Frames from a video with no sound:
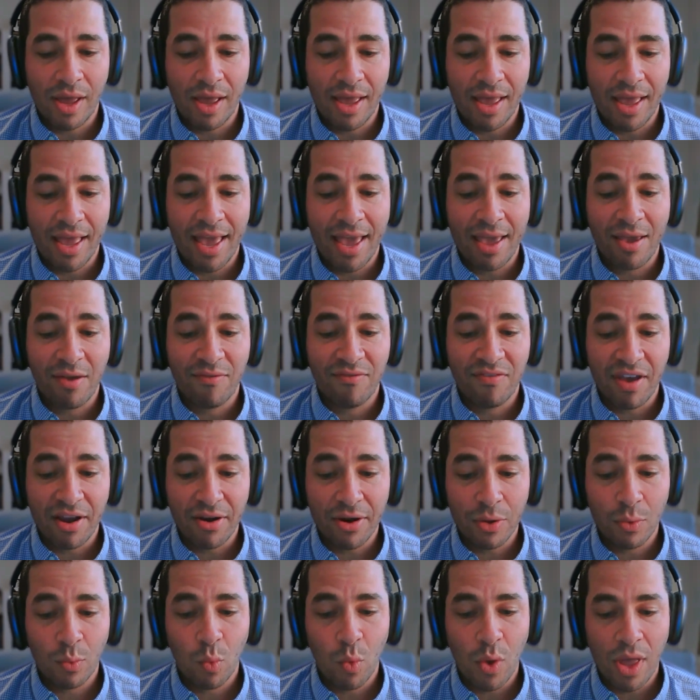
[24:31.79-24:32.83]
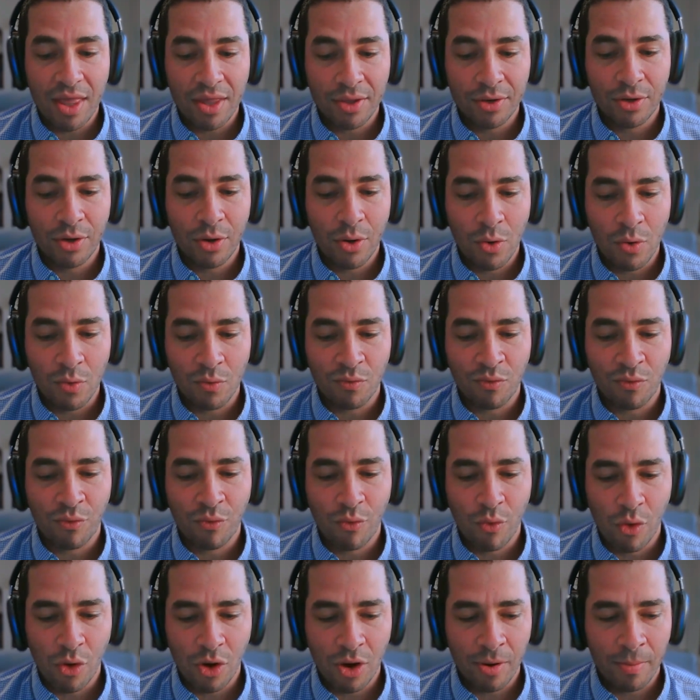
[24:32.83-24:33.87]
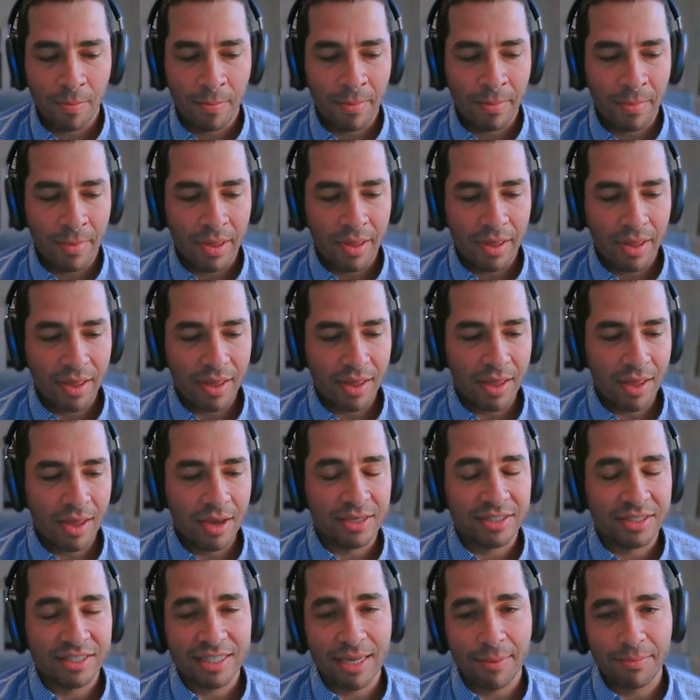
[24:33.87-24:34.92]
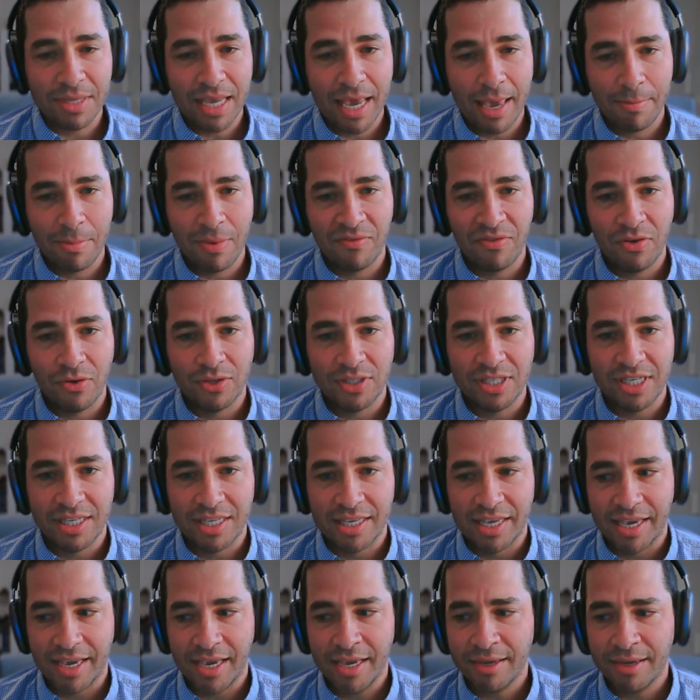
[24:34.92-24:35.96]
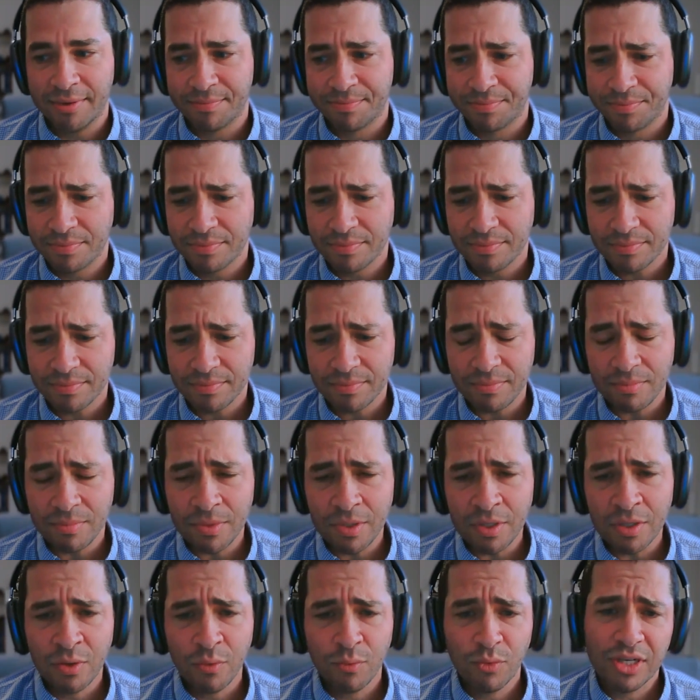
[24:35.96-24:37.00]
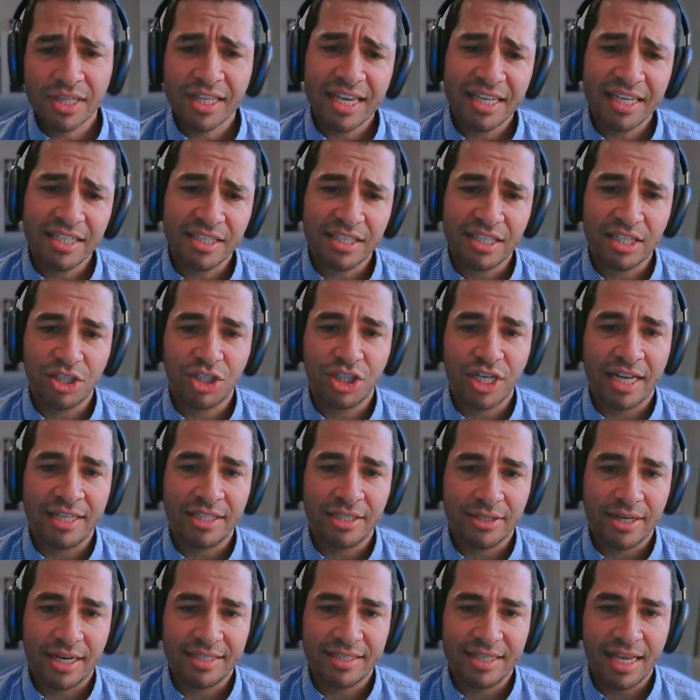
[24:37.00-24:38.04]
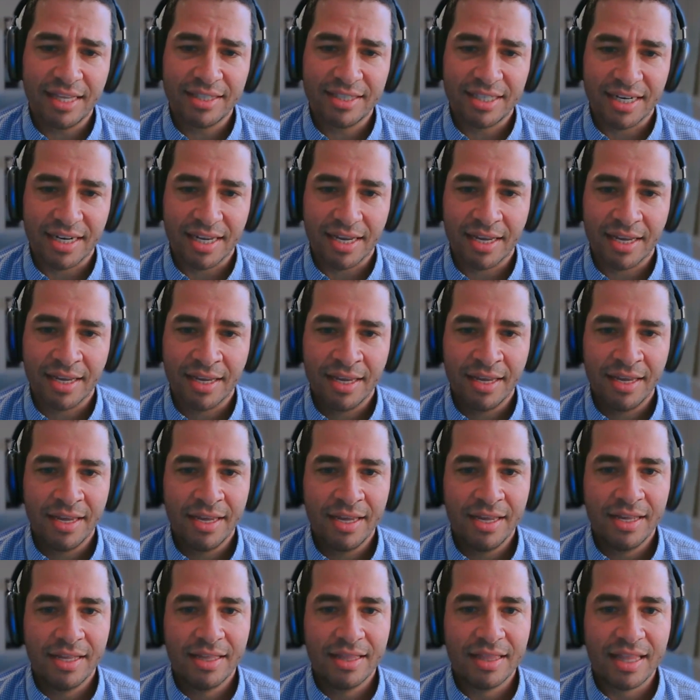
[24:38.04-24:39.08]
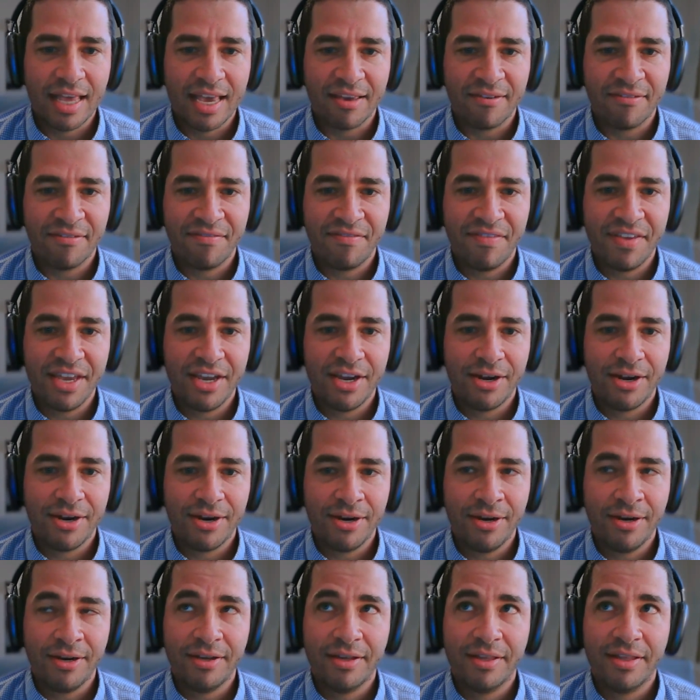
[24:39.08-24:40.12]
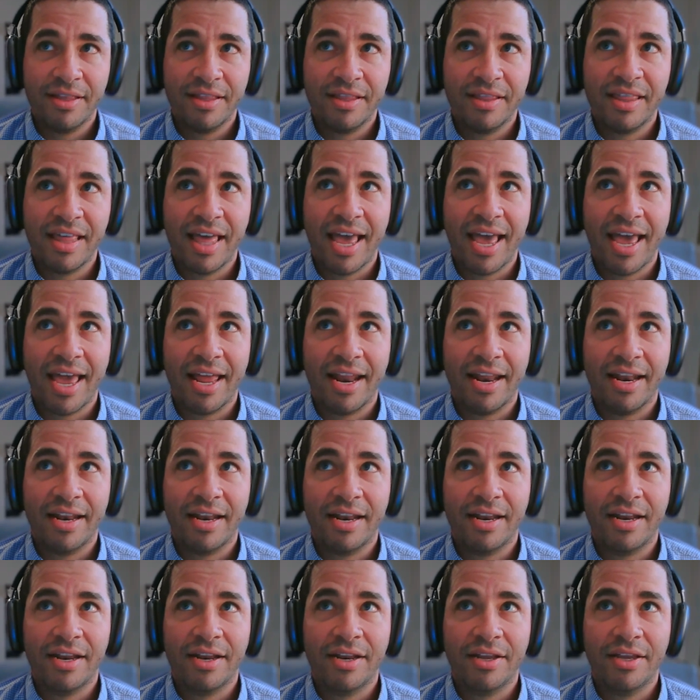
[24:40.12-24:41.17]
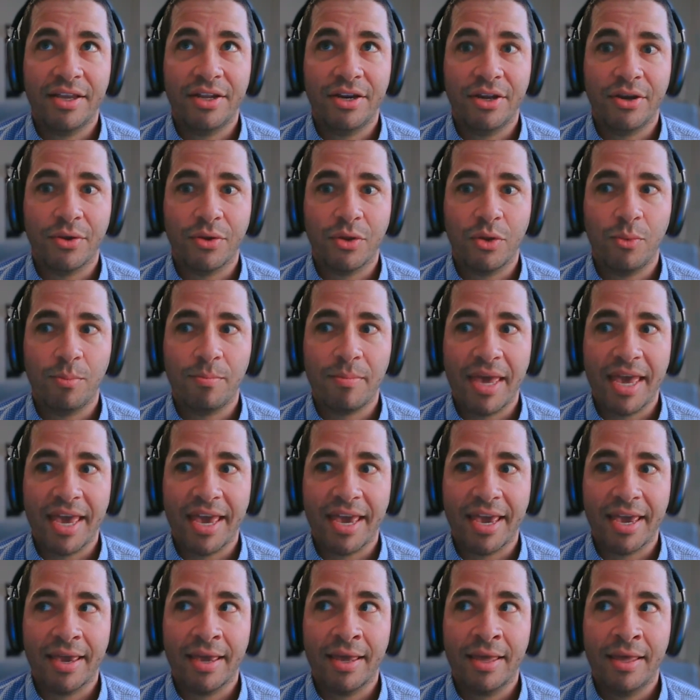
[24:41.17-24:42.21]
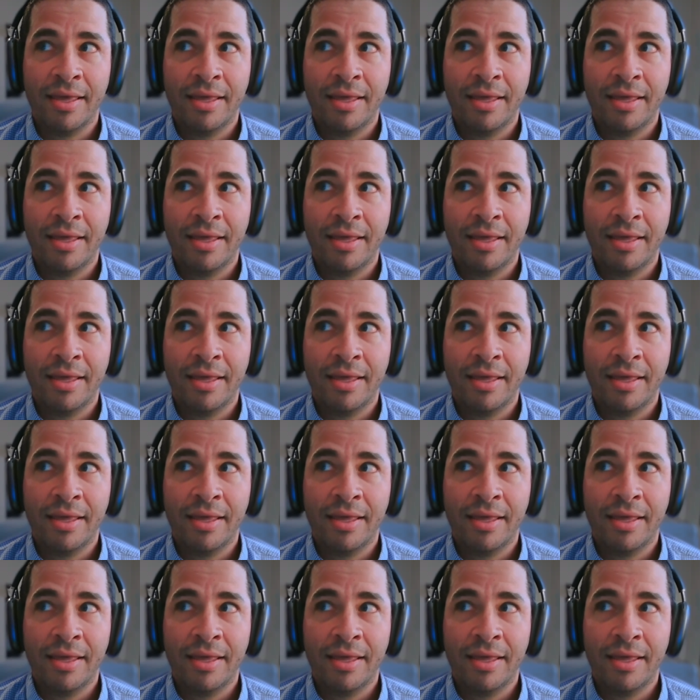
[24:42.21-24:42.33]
a very well-known form, a subtype of OCD, relates to gender identity. like fear that, you may